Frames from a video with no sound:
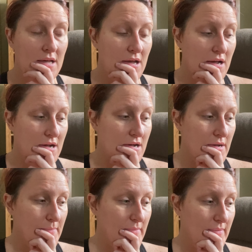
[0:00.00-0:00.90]

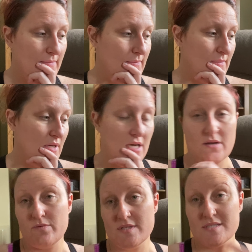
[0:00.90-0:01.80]
And I
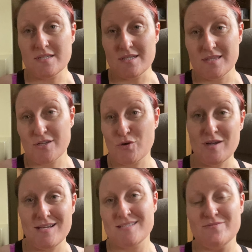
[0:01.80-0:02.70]
wasn't in the
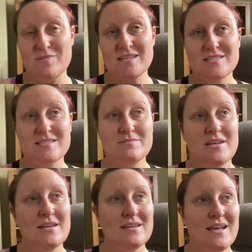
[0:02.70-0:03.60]
greatest of mental
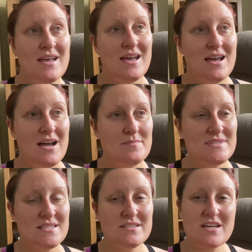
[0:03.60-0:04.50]
state. I'm
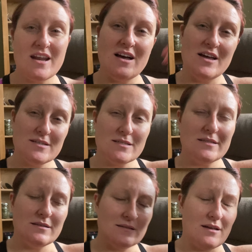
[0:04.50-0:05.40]
still not
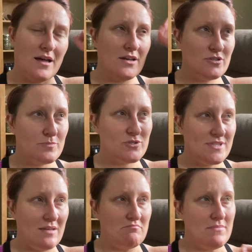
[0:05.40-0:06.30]

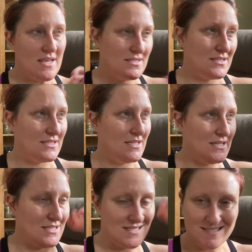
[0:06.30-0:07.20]
100%
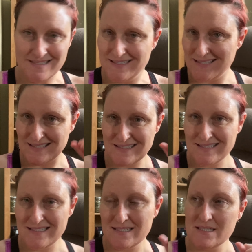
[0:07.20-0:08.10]
mentally,
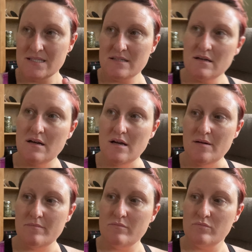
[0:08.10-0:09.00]

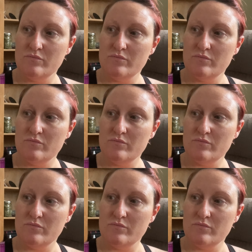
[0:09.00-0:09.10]
I'm